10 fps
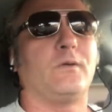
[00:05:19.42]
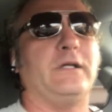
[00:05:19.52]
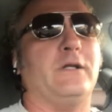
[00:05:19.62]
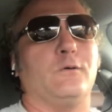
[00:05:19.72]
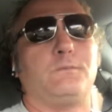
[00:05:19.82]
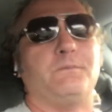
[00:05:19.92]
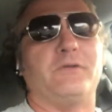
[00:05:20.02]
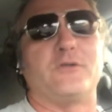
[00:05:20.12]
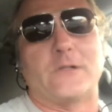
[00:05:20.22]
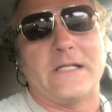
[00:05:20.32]

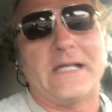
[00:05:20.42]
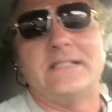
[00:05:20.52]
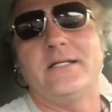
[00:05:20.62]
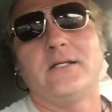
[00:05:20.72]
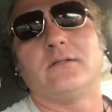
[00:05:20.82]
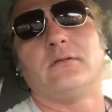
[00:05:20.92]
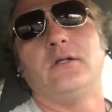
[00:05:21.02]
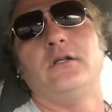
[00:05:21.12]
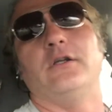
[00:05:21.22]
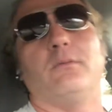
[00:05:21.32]
it's a great idea.
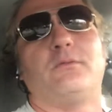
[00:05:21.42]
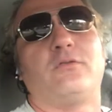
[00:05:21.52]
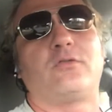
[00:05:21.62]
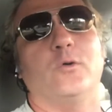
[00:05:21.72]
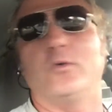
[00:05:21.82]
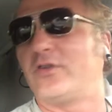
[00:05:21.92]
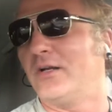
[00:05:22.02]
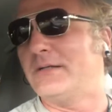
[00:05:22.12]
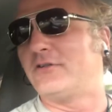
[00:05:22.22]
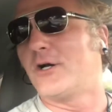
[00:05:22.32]
School's going
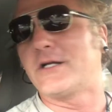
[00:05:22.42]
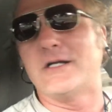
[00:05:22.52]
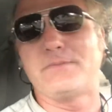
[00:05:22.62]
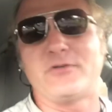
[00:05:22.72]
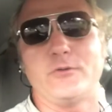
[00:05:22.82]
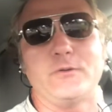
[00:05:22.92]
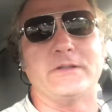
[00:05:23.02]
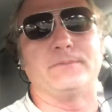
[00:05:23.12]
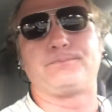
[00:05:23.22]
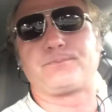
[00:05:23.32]
to be starting up soon,
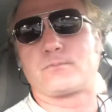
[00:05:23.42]
and,